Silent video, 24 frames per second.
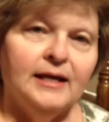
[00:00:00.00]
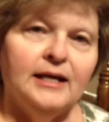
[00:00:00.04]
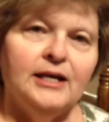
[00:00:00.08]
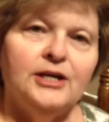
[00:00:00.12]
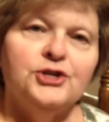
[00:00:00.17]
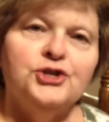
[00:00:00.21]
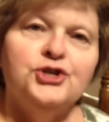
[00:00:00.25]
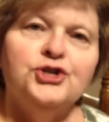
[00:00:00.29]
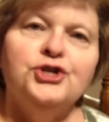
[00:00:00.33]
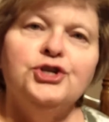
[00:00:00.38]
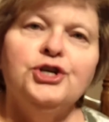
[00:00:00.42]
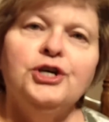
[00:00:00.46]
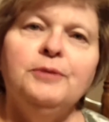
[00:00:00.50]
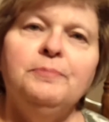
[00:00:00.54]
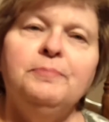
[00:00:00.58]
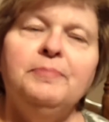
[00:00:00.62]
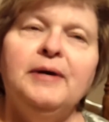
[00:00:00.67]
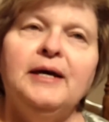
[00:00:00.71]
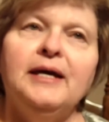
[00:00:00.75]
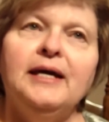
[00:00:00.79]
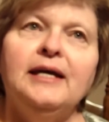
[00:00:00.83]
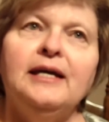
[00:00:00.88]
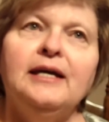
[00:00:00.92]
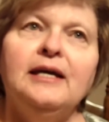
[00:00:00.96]
It should
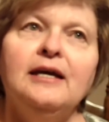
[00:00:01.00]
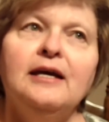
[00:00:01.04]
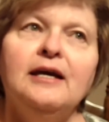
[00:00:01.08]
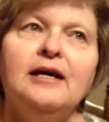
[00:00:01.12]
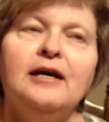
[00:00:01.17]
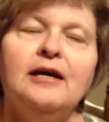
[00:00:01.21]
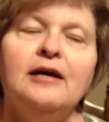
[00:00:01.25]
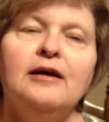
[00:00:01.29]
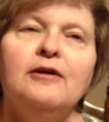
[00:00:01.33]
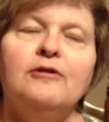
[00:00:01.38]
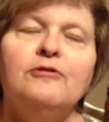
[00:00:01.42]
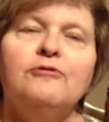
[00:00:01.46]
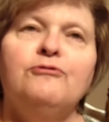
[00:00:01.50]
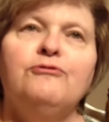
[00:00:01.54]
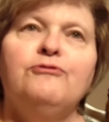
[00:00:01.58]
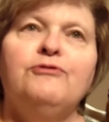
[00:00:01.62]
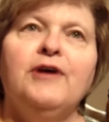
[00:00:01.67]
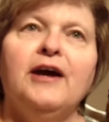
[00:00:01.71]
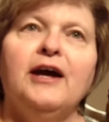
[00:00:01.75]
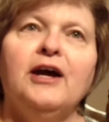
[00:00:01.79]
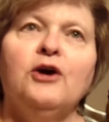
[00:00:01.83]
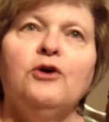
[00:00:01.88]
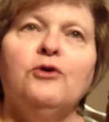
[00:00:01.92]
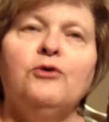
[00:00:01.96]
be
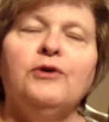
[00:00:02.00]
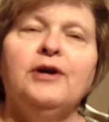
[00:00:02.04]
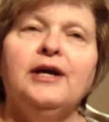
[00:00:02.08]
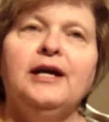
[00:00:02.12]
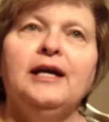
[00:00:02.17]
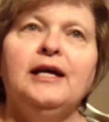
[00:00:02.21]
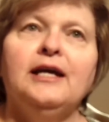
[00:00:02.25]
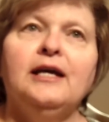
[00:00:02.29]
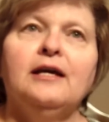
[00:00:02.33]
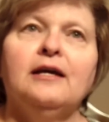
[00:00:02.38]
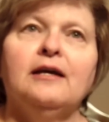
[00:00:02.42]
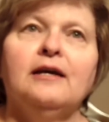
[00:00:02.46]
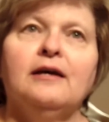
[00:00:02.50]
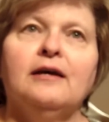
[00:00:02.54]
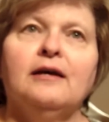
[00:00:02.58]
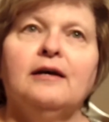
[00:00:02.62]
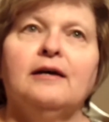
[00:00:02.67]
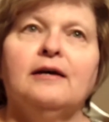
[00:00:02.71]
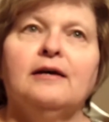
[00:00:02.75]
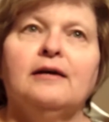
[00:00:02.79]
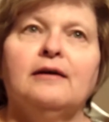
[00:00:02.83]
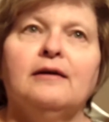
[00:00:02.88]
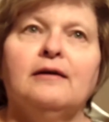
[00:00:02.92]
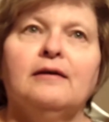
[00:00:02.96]
very
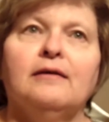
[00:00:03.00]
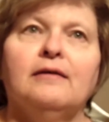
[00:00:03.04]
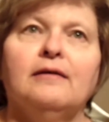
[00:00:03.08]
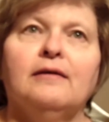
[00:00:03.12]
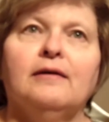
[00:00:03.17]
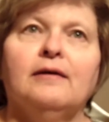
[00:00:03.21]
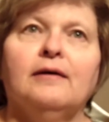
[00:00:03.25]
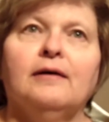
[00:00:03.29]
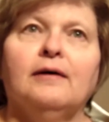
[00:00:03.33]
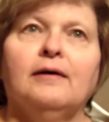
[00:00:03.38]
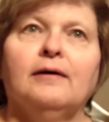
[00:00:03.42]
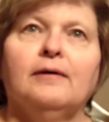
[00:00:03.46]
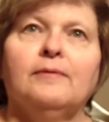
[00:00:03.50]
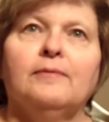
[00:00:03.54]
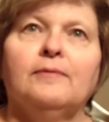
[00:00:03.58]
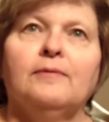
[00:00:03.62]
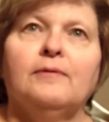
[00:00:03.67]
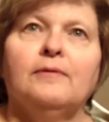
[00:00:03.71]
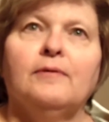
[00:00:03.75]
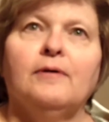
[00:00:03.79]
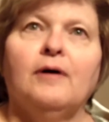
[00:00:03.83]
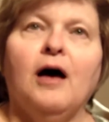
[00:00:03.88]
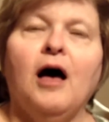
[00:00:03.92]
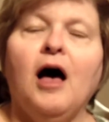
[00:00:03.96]

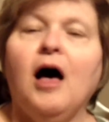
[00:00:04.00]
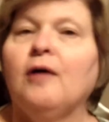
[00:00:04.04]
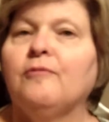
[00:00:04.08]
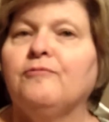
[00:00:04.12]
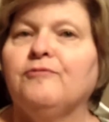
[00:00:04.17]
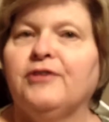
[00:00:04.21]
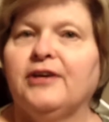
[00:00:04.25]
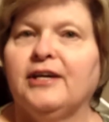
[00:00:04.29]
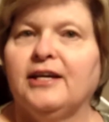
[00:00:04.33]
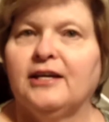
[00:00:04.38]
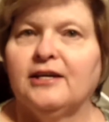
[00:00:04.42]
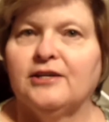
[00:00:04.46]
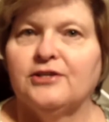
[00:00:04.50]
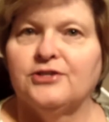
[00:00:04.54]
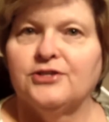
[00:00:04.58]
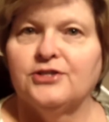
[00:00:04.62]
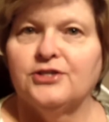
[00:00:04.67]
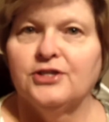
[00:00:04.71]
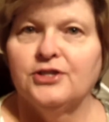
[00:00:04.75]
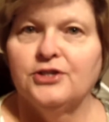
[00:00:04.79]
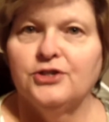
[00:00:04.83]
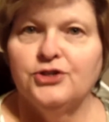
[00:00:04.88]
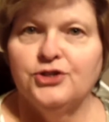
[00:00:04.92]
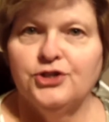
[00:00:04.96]

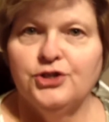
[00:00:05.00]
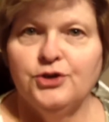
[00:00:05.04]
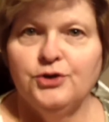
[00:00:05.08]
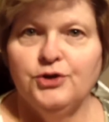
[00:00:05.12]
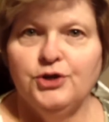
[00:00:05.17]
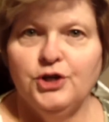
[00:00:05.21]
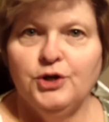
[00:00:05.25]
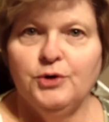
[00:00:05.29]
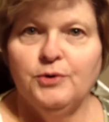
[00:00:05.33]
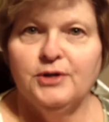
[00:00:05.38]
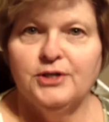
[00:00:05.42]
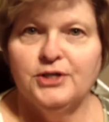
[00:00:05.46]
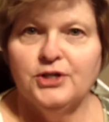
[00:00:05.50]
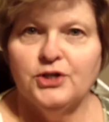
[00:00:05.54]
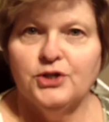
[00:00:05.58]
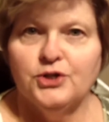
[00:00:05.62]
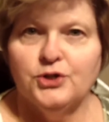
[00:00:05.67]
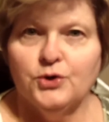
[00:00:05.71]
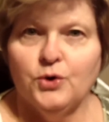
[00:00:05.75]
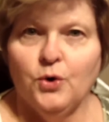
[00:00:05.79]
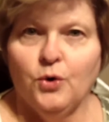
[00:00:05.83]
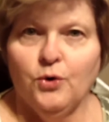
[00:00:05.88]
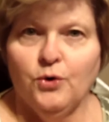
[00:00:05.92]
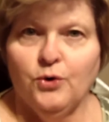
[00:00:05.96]
obvious to you as a
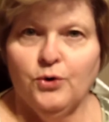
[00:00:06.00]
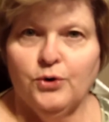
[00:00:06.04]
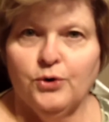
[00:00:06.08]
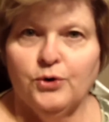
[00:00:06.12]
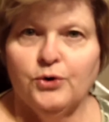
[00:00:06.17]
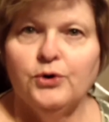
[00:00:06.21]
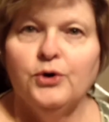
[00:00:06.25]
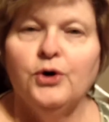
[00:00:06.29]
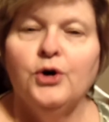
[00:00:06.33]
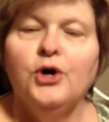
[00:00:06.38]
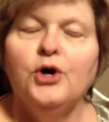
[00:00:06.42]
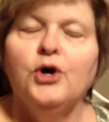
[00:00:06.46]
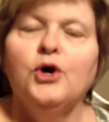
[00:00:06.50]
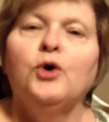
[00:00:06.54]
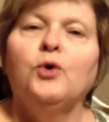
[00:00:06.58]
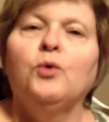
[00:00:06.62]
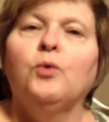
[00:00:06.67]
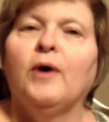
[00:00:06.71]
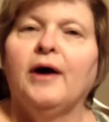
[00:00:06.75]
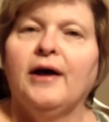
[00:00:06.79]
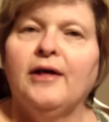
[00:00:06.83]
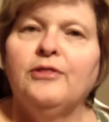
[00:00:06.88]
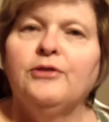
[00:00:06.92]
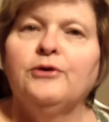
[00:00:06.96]
scorer
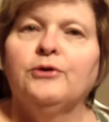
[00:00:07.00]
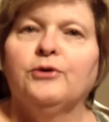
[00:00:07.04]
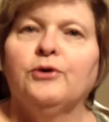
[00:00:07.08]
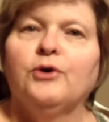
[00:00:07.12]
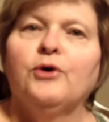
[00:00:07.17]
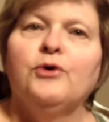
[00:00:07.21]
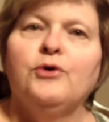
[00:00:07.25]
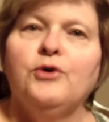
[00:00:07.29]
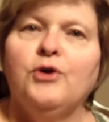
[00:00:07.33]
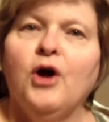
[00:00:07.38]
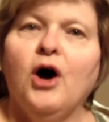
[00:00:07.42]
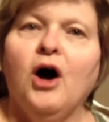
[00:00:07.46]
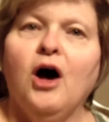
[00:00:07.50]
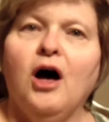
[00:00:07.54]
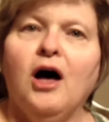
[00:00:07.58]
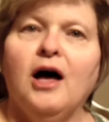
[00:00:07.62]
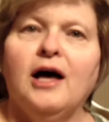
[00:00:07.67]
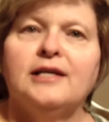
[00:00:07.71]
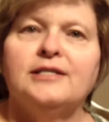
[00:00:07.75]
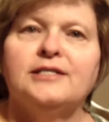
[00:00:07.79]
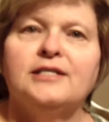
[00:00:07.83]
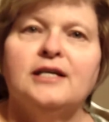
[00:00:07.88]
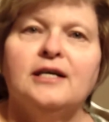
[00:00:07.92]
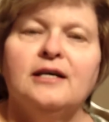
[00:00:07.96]
whether or
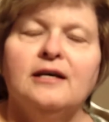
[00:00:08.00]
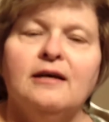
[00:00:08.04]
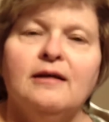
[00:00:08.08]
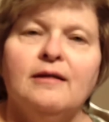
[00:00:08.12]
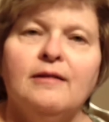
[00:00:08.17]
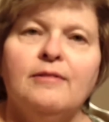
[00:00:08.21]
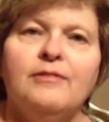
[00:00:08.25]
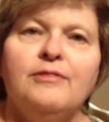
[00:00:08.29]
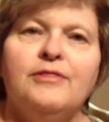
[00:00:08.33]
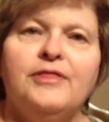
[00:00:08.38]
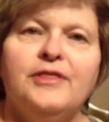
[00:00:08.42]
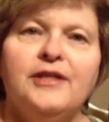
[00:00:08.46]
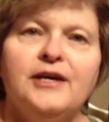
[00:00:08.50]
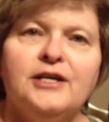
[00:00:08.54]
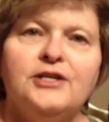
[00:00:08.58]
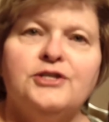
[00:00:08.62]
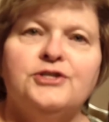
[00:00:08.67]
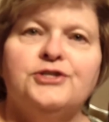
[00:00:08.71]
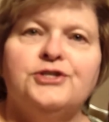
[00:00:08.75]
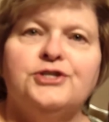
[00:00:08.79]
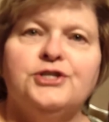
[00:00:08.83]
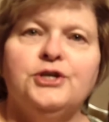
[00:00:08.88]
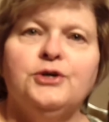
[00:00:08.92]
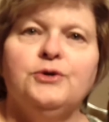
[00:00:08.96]
not the
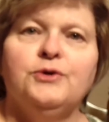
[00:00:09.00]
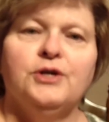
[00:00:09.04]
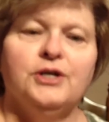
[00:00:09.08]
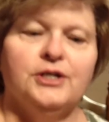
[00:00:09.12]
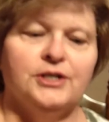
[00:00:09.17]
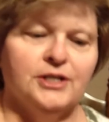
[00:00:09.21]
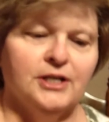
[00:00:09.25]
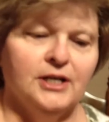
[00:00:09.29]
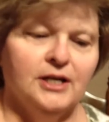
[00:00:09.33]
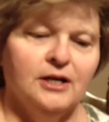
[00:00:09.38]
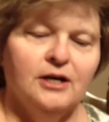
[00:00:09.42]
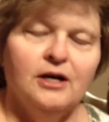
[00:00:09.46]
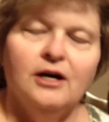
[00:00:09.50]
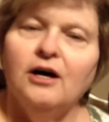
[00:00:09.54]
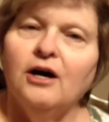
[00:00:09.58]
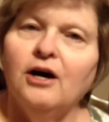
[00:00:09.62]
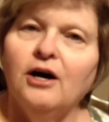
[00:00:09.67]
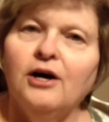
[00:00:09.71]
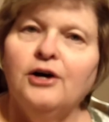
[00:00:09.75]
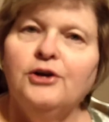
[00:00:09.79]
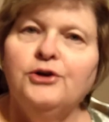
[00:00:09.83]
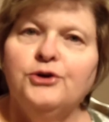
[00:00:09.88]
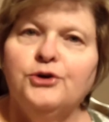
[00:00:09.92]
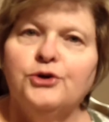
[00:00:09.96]
student
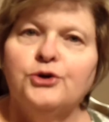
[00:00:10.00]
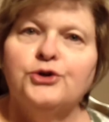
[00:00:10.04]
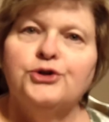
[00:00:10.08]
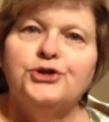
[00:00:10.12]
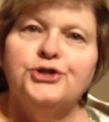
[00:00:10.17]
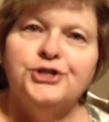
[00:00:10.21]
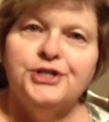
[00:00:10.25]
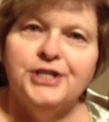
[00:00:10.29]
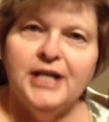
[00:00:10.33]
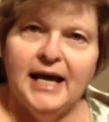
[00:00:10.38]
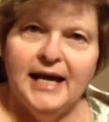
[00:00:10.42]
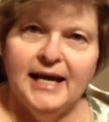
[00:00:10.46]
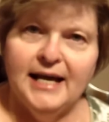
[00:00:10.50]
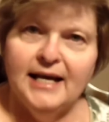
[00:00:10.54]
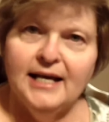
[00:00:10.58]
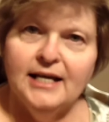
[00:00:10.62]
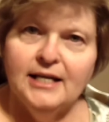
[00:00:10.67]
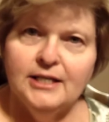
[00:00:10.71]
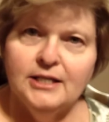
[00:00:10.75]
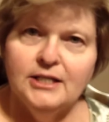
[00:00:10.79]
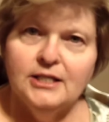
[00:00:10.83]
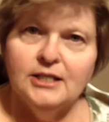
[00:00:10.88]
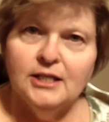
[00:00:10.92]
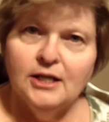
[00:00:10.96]

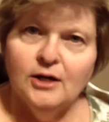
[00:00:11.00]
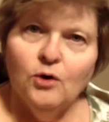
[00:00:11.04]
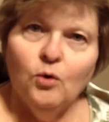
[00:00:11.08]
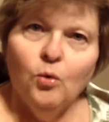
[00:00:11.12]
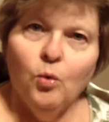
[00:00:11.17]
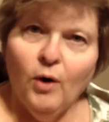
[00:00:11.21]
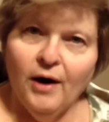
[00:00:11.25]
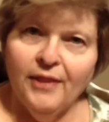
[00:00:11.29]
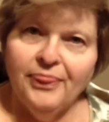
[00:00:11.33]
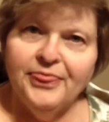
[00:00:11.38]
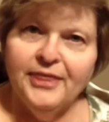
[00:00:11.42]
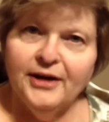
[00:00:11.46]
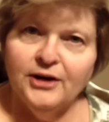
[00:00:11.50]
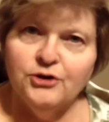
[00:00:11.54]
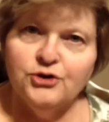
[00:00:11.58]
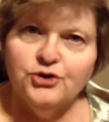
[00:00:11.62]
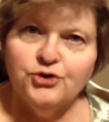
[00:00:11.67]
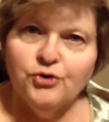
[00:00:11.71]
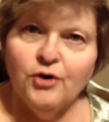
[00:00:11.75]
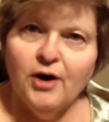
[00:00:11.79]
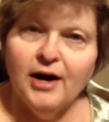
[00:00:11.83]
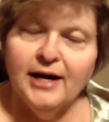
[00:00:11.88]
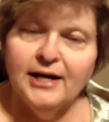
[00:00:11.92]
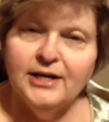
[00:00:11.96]
understands what they're
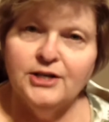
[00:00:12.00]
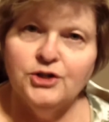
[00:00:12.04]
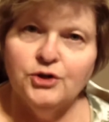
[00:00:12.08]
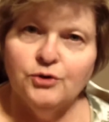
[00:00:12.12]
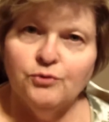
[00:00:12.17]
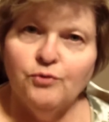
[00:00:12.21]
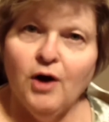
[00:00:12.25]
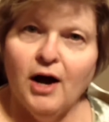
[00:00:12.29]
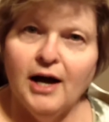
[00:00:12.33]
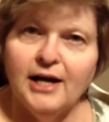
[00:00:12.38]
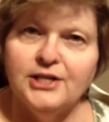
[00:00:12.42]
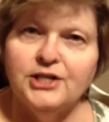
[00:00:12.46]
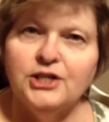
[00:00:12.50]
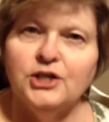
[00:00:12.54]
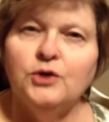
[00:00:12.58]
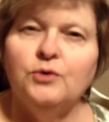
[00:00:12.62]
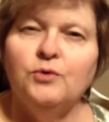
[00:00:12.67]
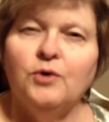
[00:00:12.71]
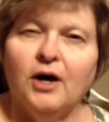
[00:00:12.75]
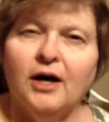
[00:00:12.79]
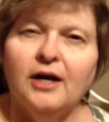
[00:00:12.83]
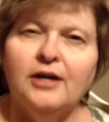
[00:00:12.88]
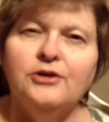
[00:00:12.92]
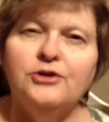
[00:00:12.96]
trying to write
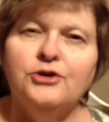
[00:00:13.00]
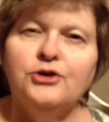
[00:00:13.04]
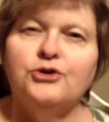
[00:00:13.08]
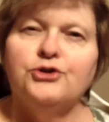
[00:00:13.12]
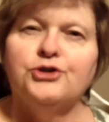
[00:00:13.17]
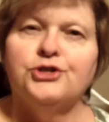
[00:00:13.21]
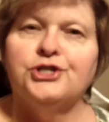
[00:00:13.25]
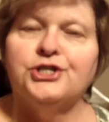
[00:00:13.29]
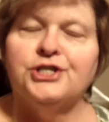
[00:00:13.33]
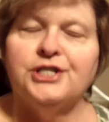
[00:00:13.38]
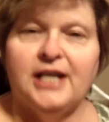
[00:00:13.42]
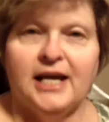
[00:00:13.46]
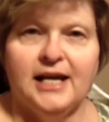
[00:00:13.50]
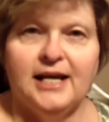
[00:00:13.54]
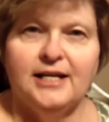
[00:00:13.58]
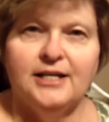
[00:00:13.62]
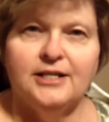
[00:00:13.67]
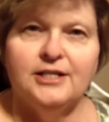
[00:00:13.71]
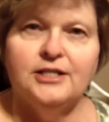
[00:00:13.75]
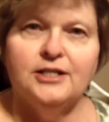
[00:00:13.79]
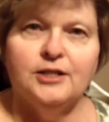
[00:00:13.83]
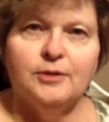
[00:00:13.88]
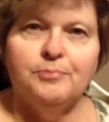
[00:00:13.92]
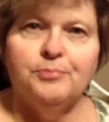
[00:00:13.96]
to,
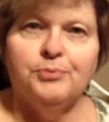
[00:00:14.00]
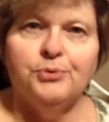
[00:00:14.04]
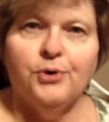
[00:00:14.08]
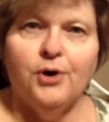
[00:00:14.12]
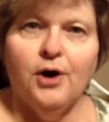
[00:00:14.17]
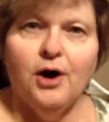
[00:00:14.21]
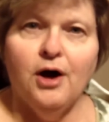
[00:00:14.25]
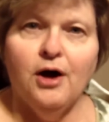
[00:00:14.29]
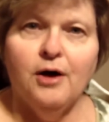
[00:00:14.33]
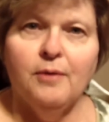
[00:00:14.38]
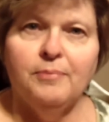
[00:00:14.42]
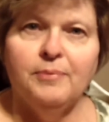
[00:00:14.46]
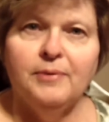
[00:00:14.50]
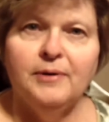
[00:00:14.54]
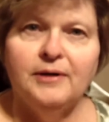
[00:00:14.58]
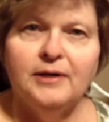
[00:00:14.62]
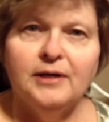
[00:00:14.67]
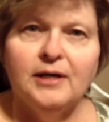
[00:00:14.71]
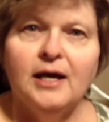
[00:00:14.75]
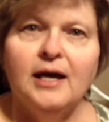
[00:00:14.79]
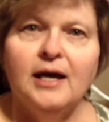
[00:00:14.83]
understands the prompt,